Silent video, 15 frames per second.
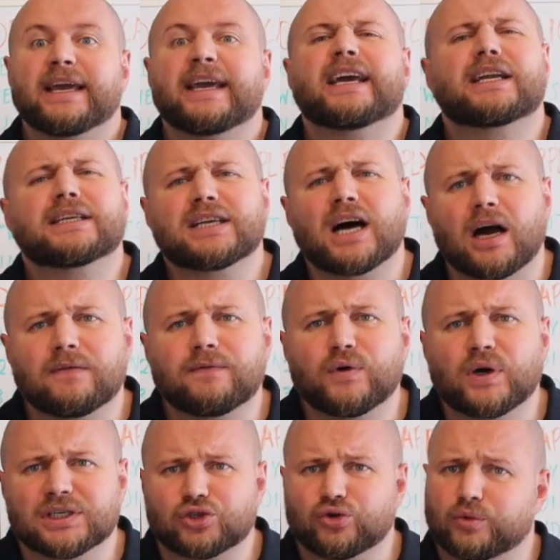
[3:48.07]
It is hard
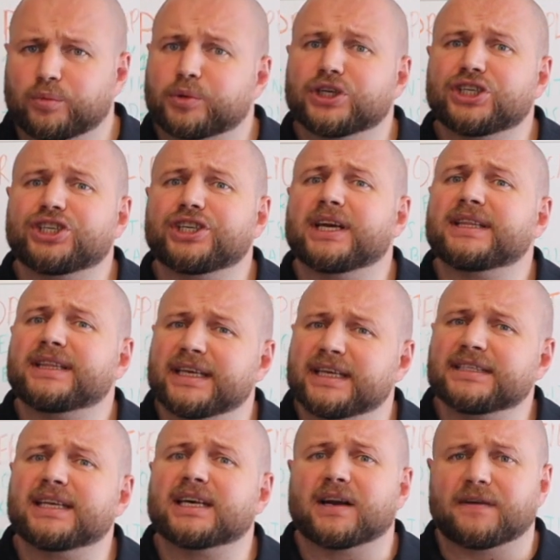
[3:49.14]
for us to appreciate things that